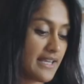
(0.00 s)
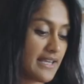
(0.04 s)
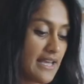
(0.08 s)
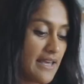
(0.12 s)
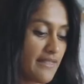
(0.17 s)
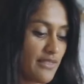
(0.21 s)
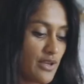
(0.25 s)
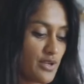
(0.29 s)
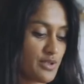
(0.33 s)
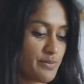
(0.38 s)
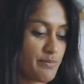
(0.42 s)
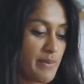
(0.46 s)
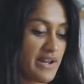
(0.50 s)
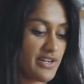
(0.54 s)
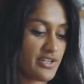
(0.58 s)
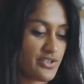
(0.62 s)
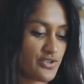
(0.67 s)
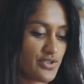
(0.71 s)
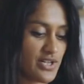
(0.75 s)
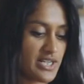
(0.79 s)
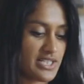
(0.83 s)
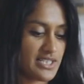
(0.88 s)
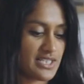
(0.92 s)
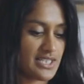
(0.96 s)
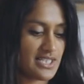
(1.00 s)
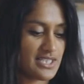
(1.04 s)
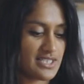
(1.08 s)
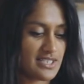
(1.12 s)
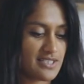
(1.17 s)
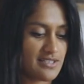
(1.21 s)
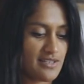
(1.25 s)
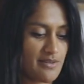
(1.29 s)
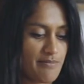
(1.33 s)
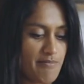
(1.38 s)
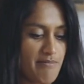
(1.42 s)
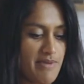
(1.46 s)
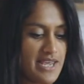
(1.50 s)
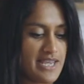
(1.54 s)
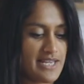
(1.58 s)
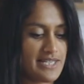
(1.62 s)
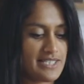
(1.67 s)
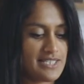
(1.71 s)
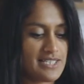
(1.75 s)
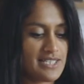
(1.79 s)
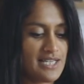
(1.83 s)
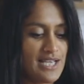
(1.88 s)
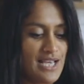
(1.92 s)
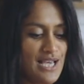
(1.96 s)
get those penetrating into the
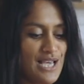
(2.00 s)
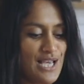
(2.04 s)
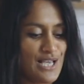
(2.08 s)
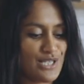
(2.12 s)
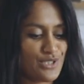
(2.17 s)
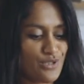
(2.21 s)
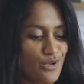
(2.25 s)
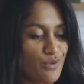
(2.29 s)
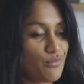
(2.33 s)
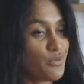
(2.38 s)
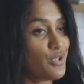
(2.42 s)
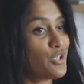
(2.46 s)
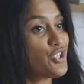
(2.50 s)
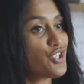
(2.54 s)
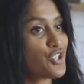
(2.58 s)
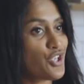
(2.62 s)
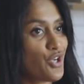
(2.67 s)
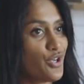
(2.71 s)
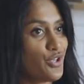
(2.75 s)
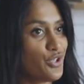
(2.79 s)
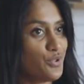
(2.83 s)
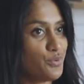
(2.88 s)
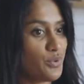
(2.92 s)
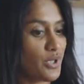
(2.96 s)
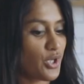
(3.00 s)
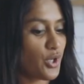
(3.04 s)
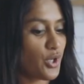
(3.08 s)
meat. So I'm going to show you a